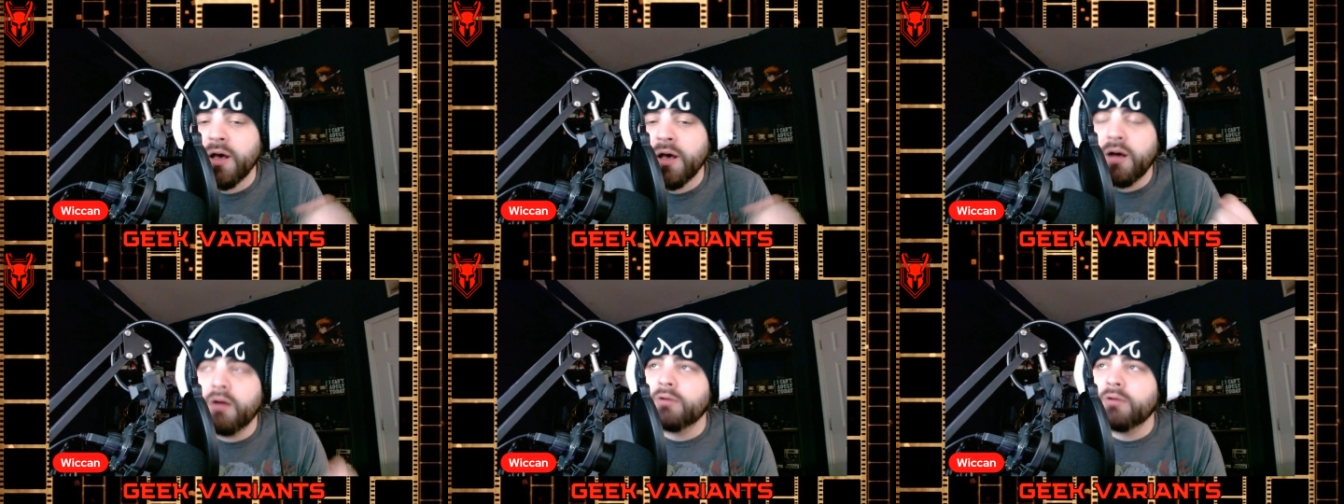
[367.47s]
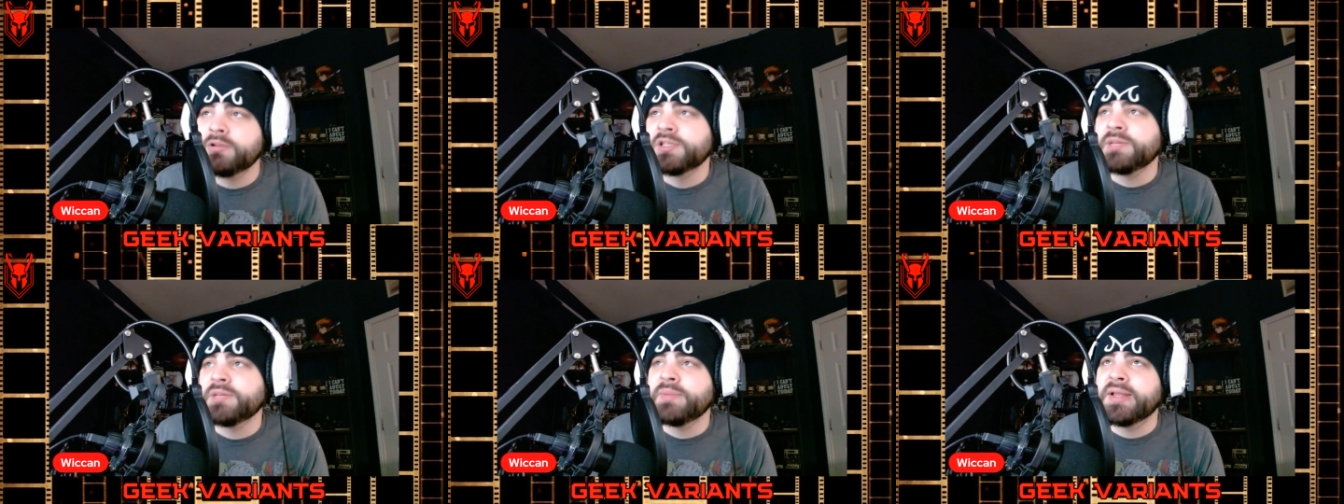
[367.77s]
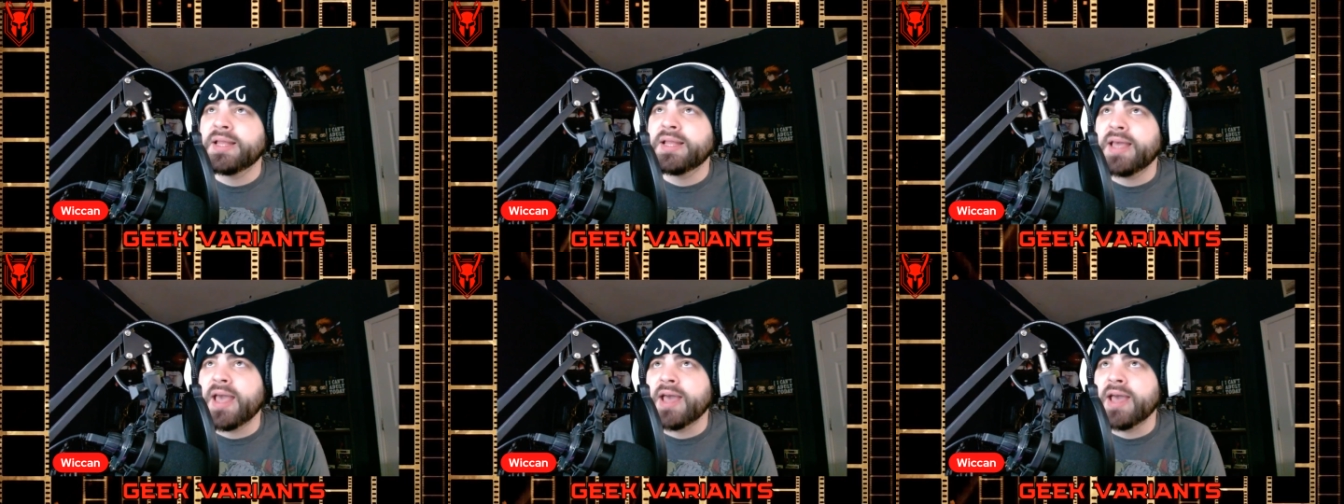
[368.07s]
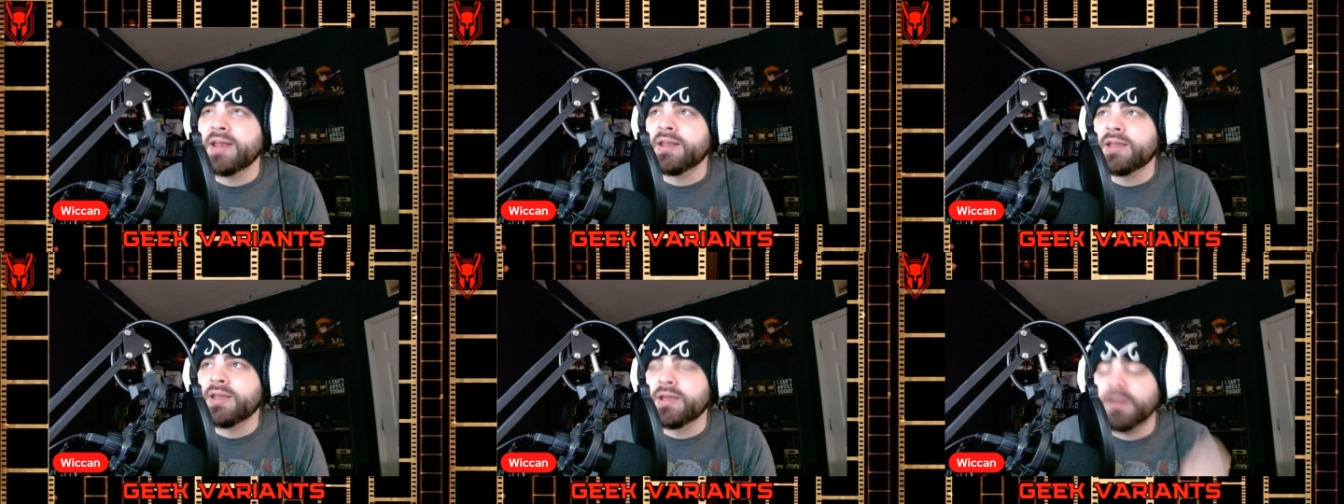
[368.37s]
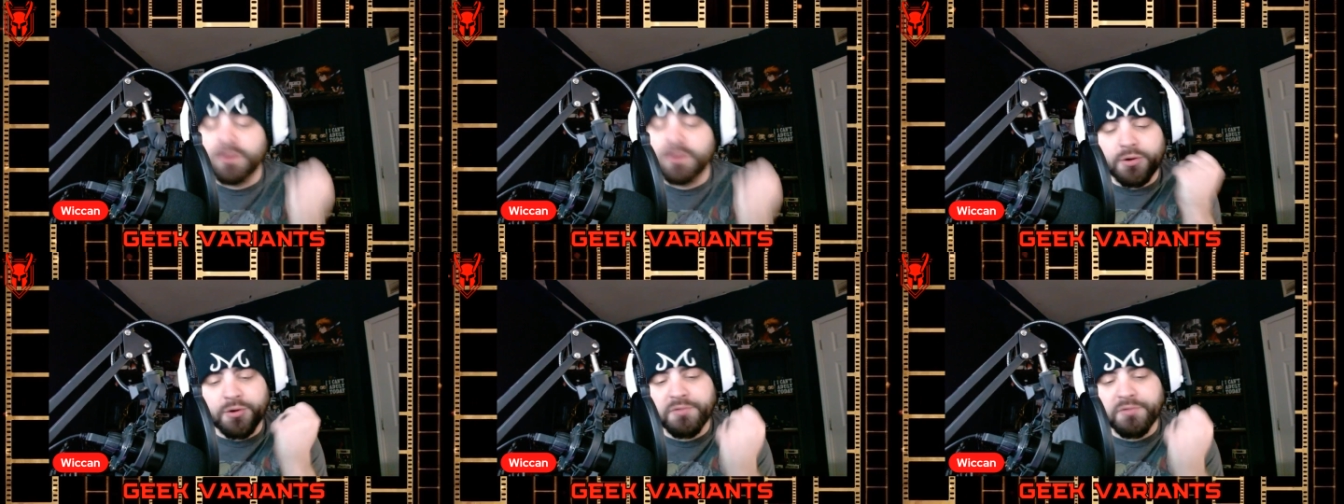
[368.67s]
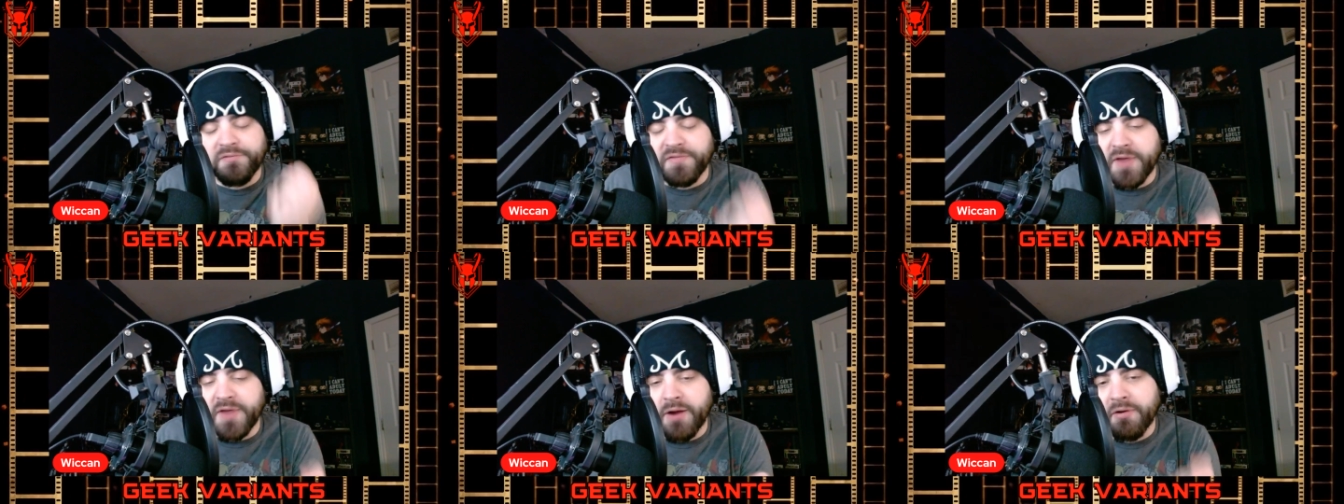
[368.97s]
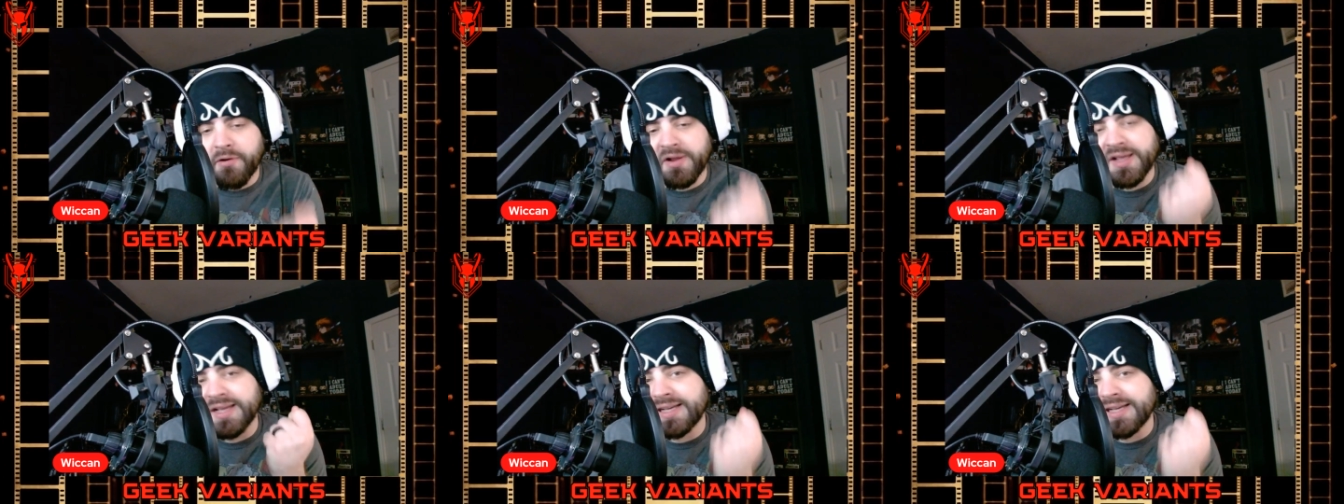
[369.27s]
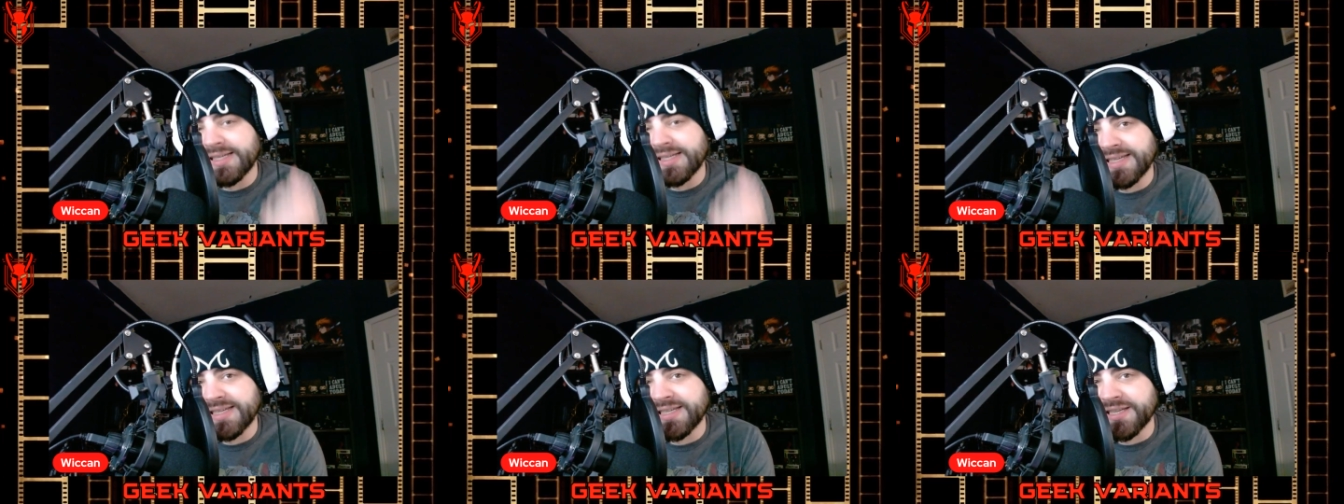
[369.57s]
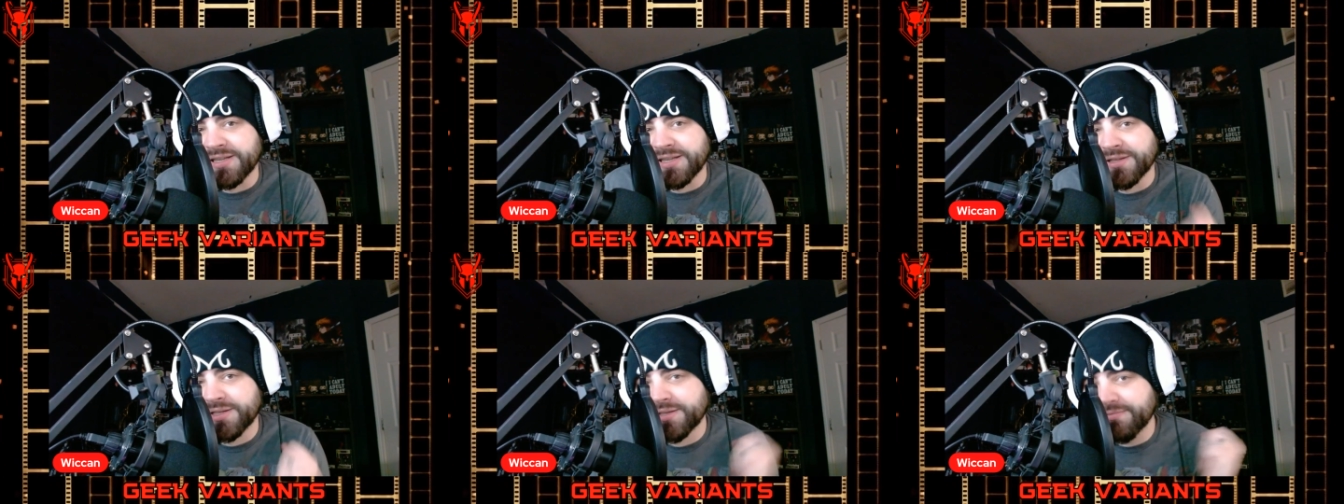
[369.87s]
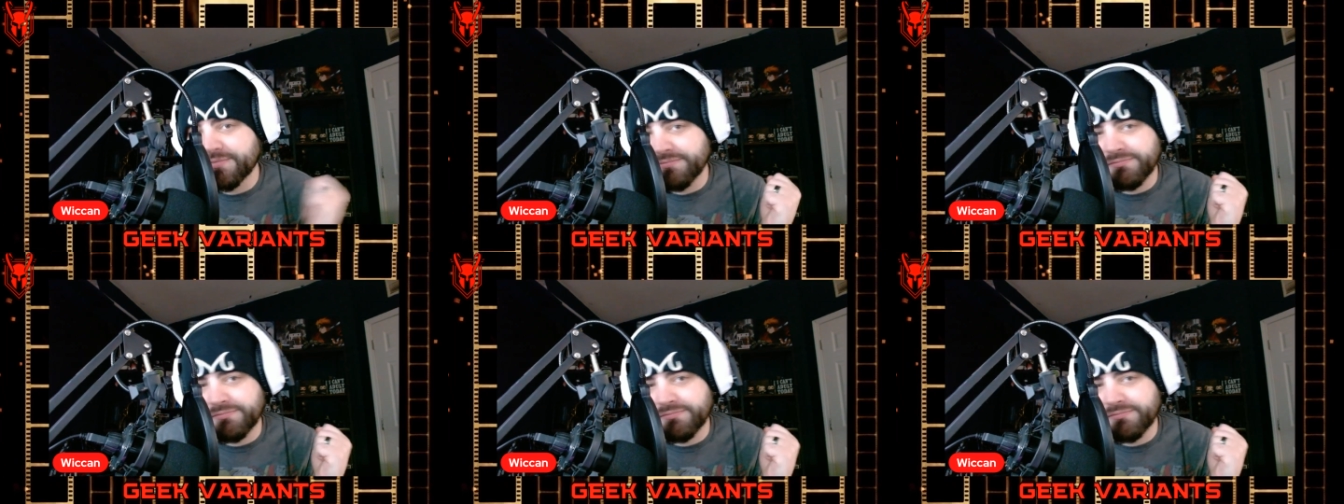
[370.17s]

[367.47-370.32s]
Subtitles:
ultimately ending her very existence.